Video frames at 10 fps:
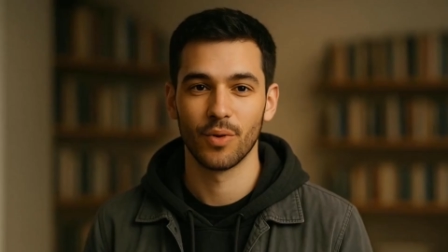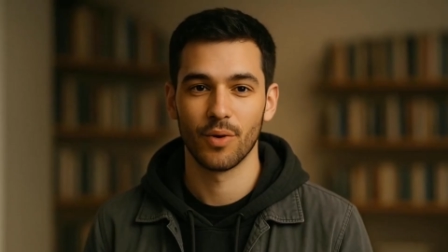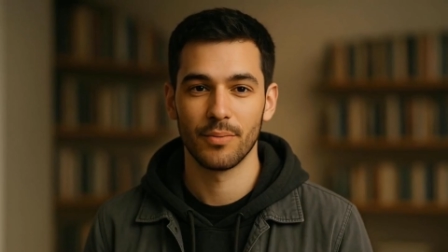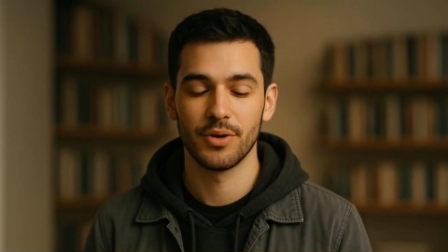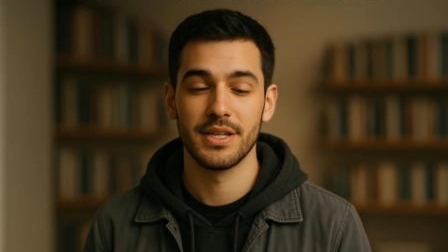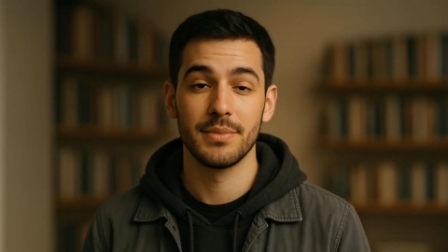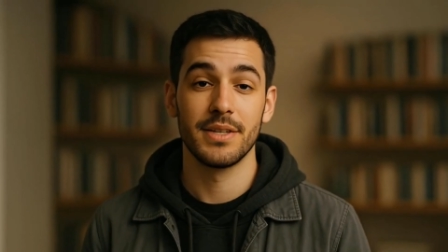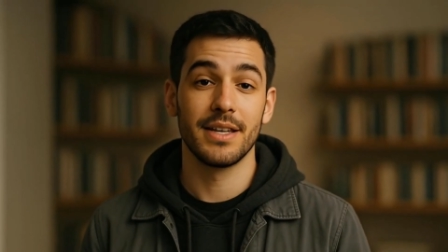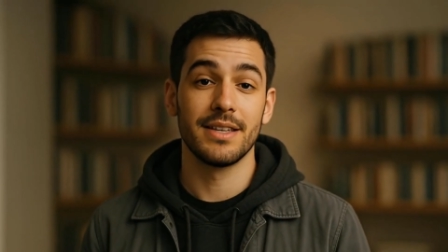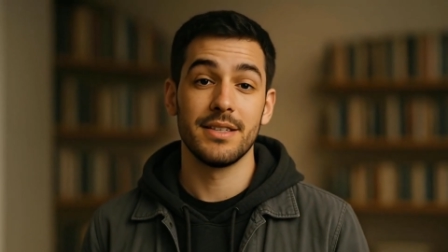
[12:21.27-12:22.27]
Want more tips
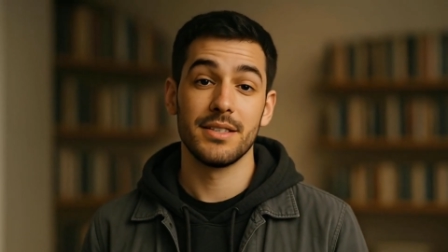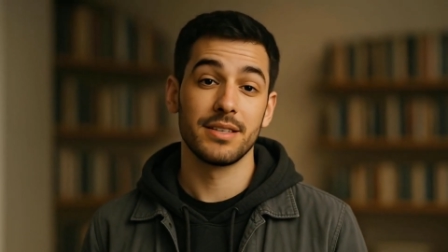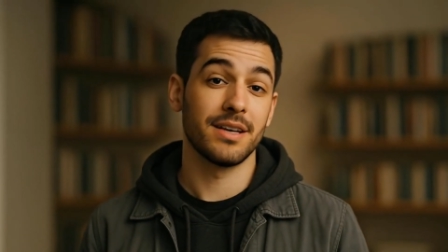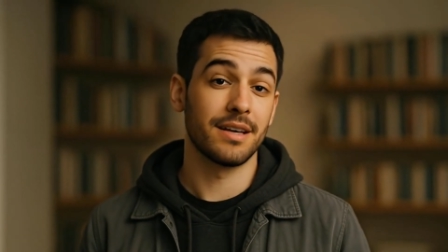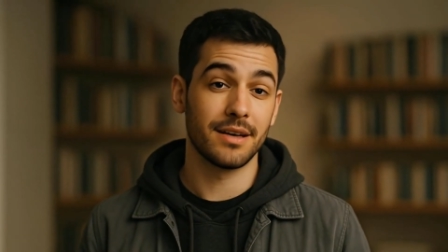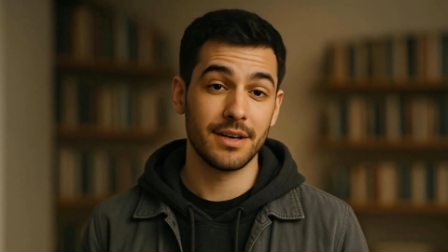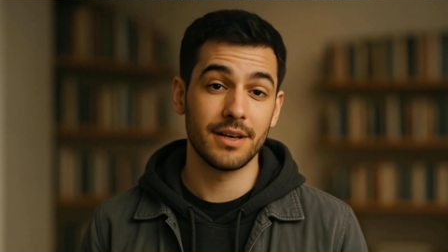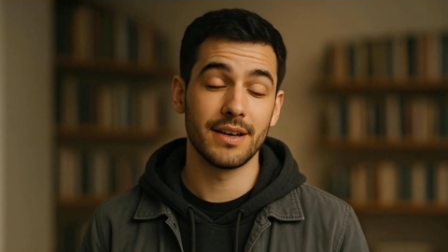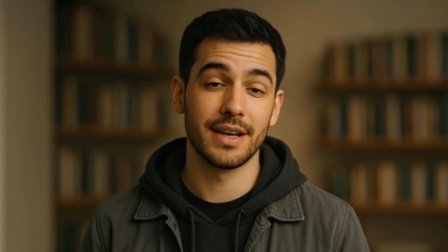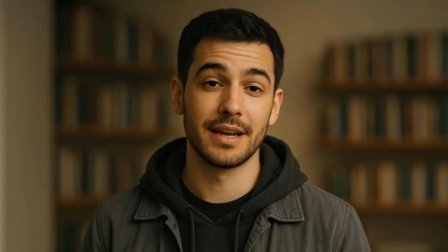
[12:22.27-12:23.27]
like this?
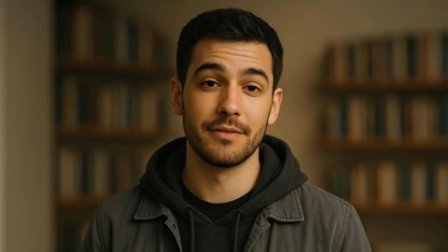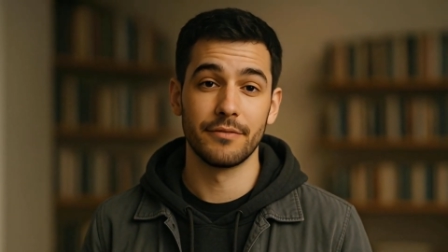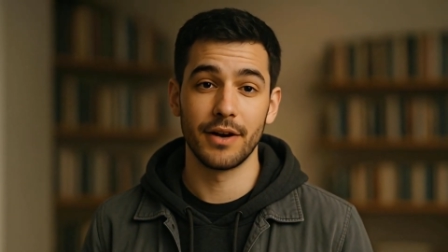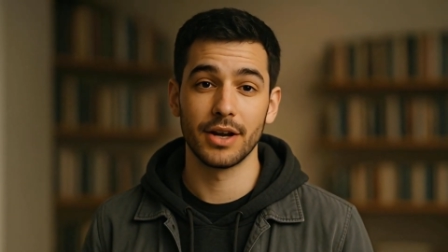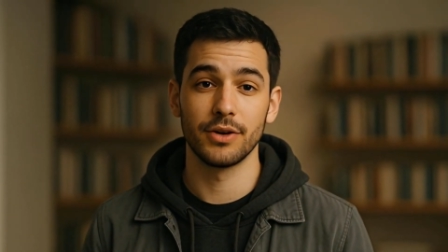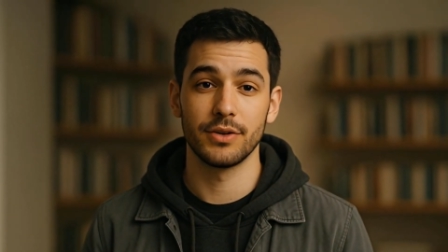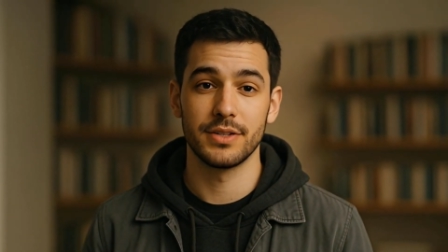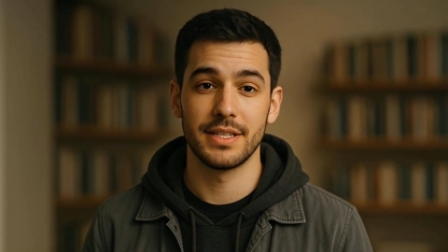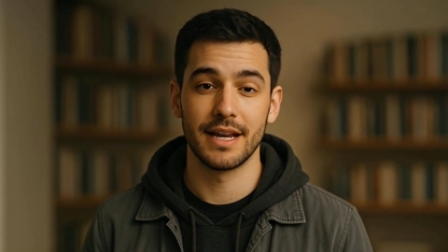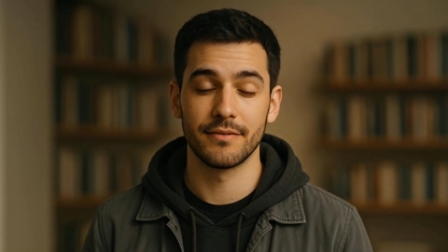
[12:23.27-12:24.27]
Hit follow,
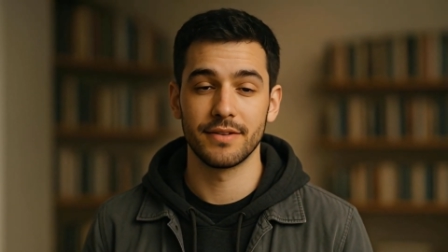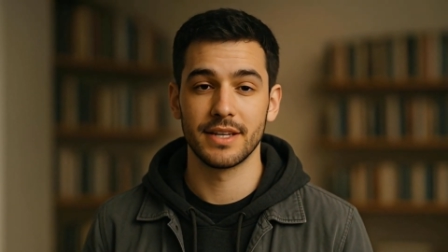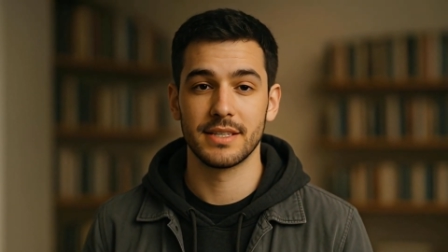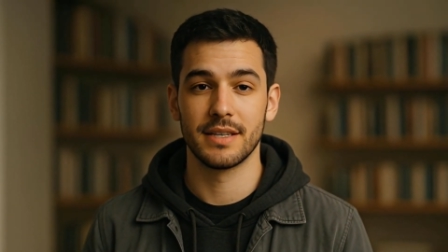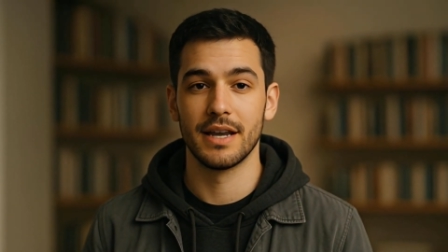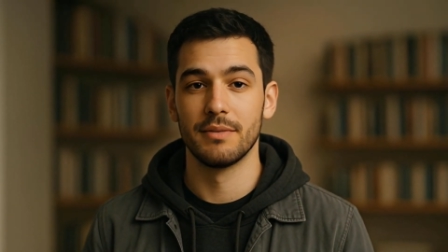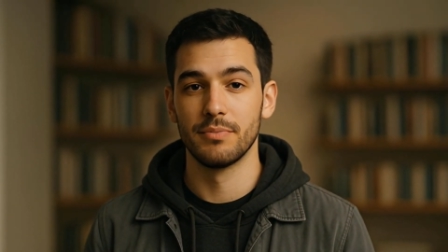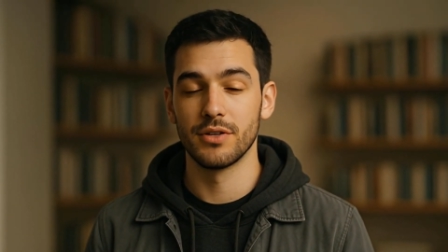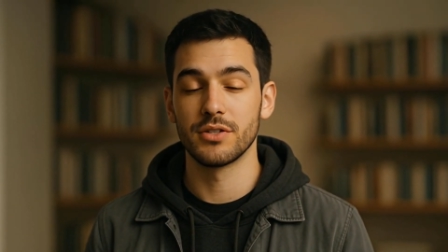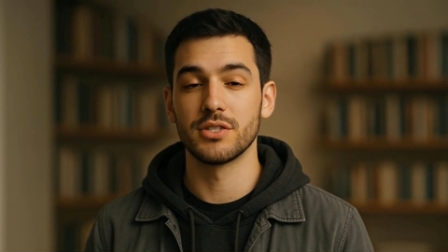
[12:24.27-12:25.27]
save this, and
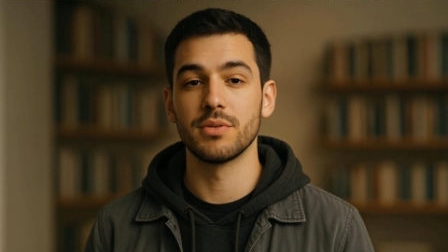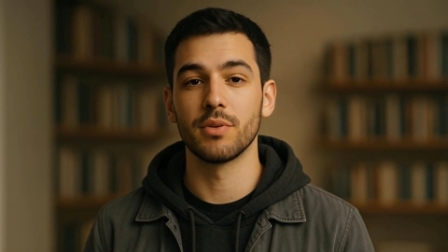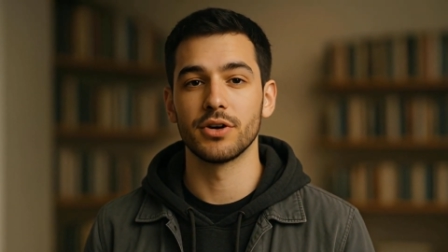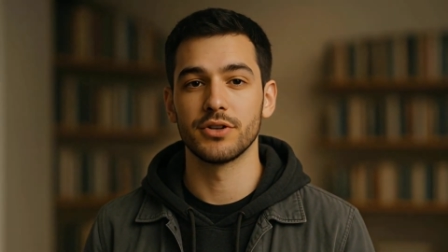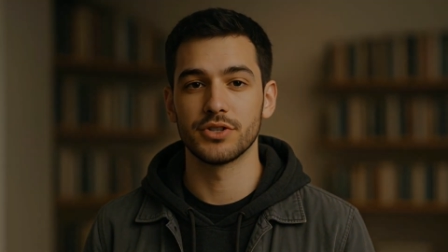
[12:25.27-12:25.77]
build smarter